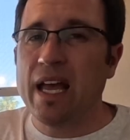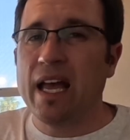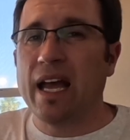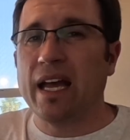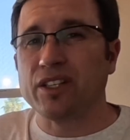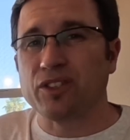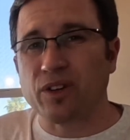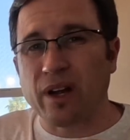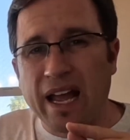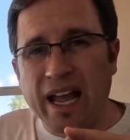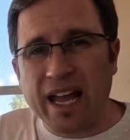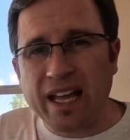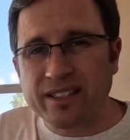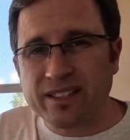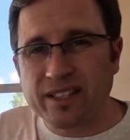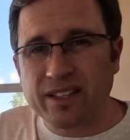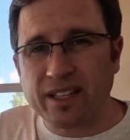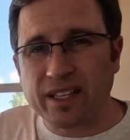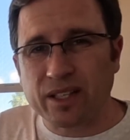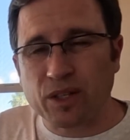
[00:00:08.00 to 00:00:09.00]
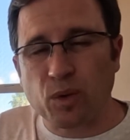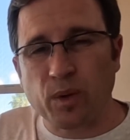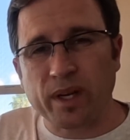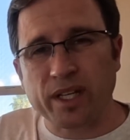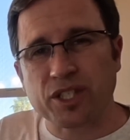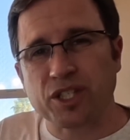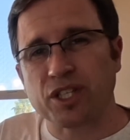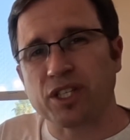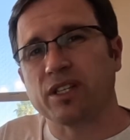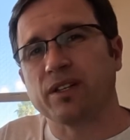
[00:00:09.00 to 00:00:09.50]
And to answer that
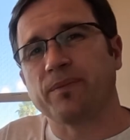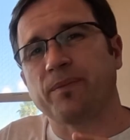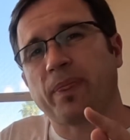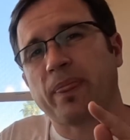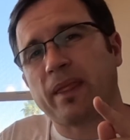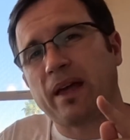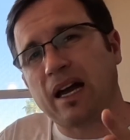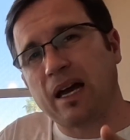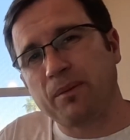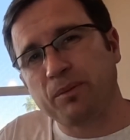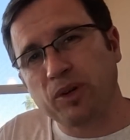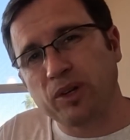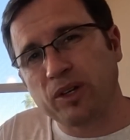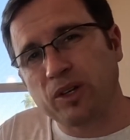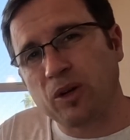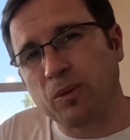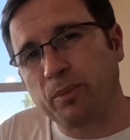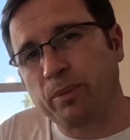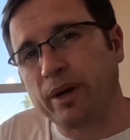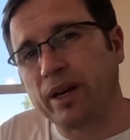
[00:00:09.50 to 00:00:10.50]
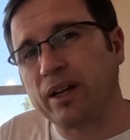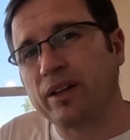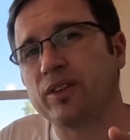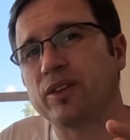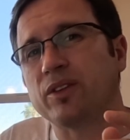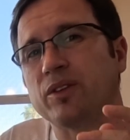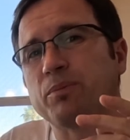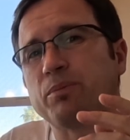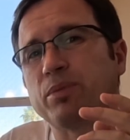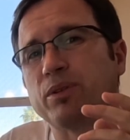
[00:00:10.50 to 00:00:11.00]
question, I'm going to compare
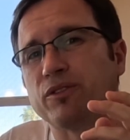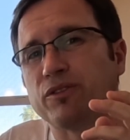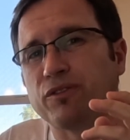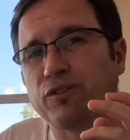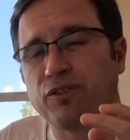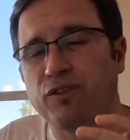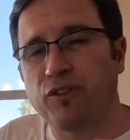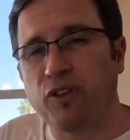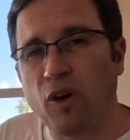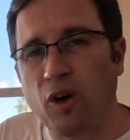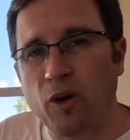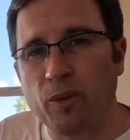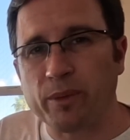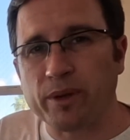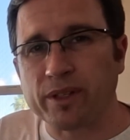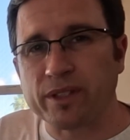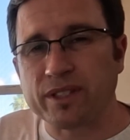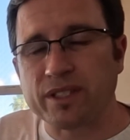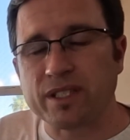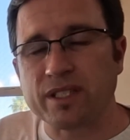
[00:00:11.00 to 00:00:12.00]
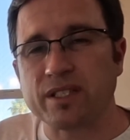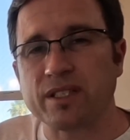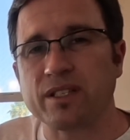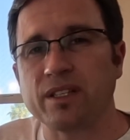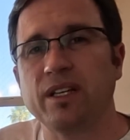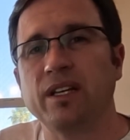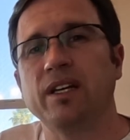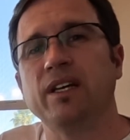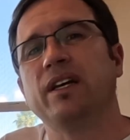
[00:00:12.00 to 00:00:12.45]
the performance